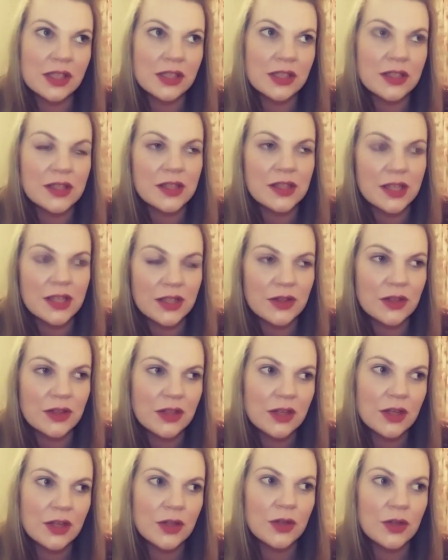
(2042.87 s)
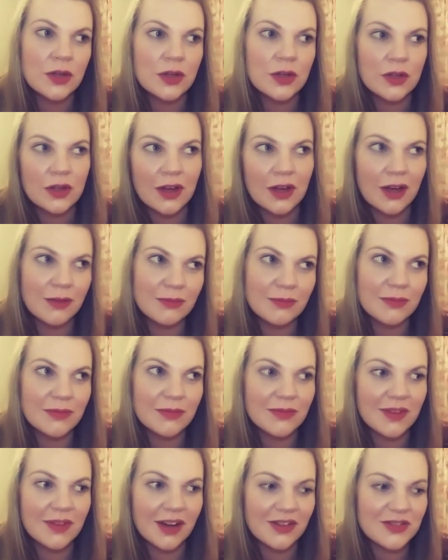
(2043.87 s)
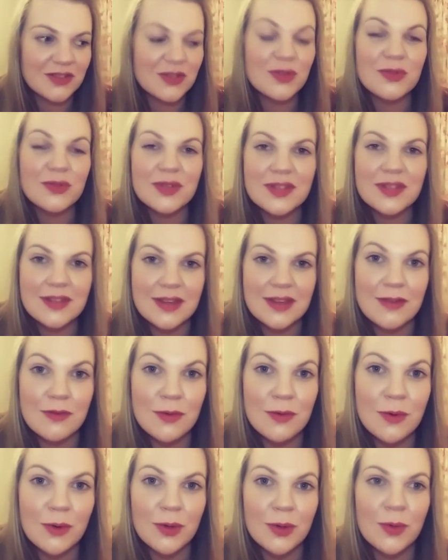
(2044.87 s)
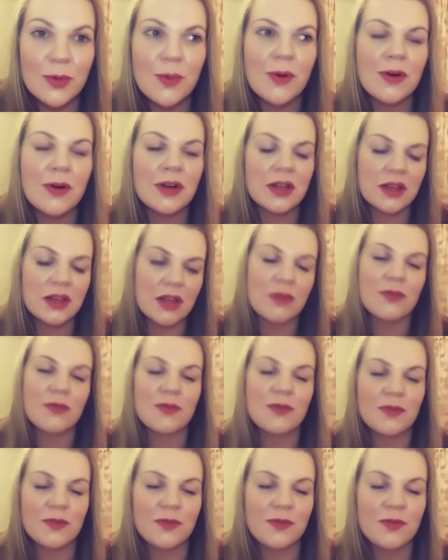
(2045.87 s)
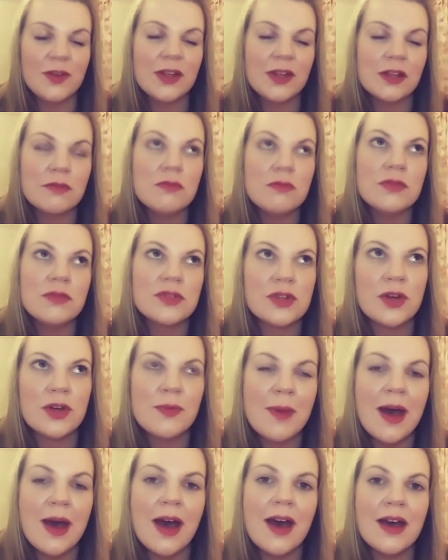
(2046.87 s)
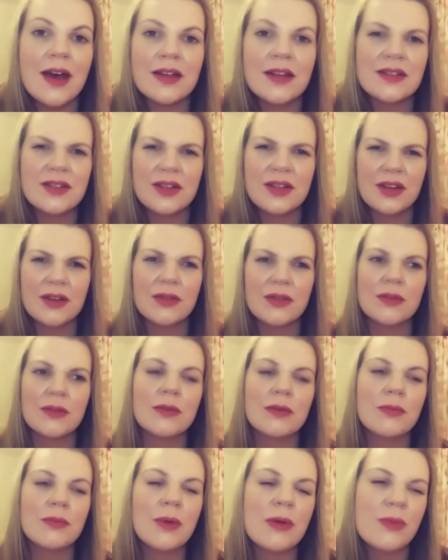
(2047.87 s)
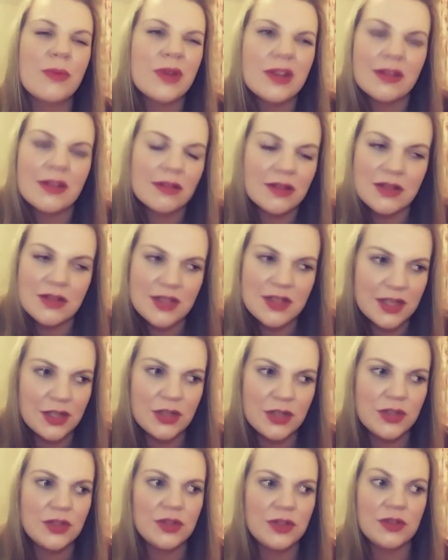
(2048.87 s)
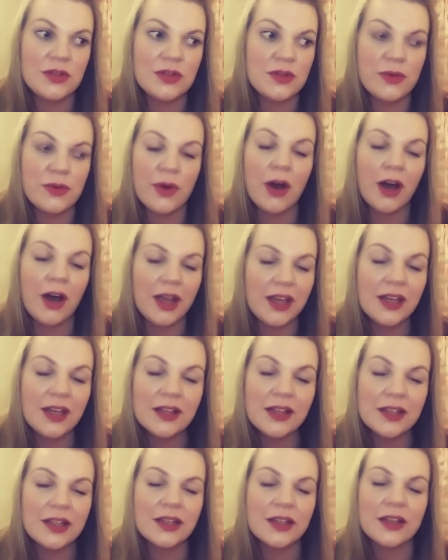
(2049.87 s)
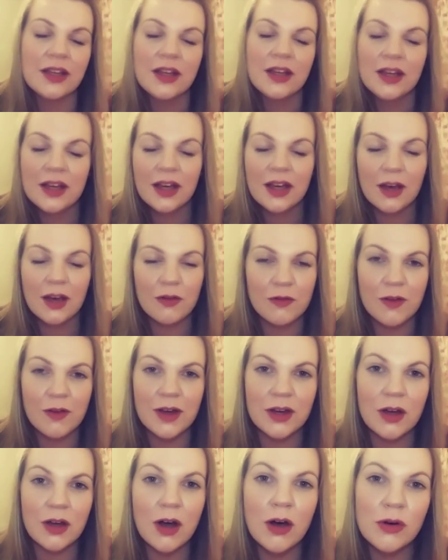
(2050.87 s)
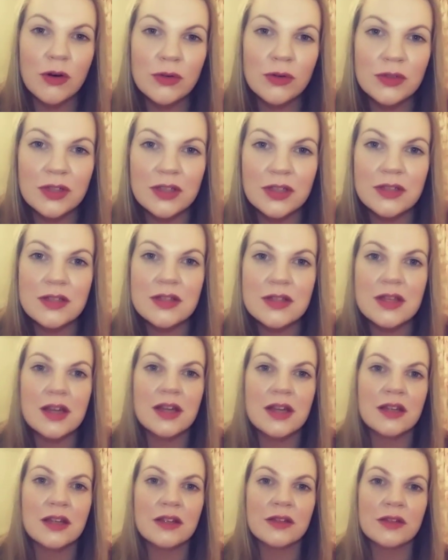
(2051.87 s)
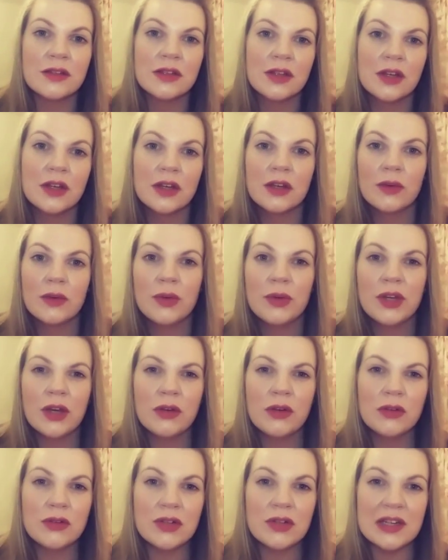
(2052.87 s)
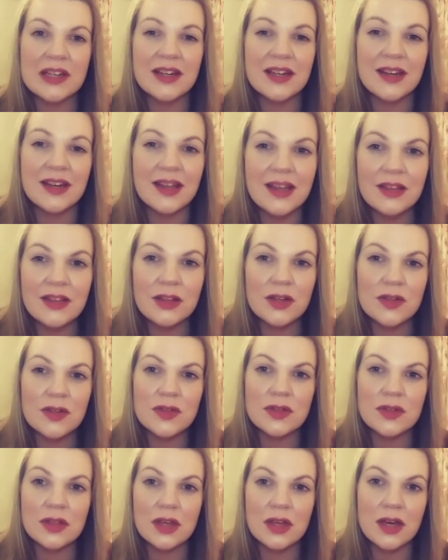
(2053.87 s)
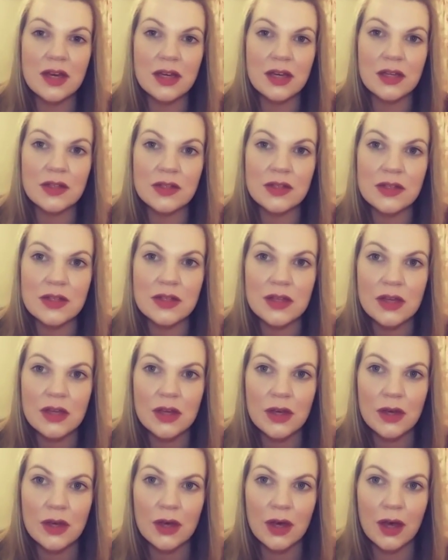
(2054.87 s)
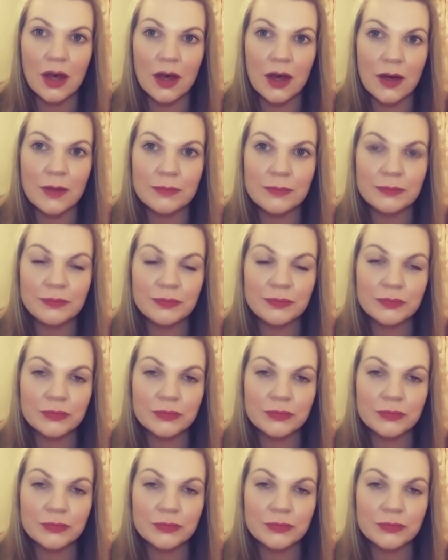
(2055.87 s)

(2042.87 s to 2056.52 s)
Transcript: and then um, us not receiving what we want and then feeling so bad. You know, when we continue to do our healing and find our wholeness, then we no longer need those things. Um,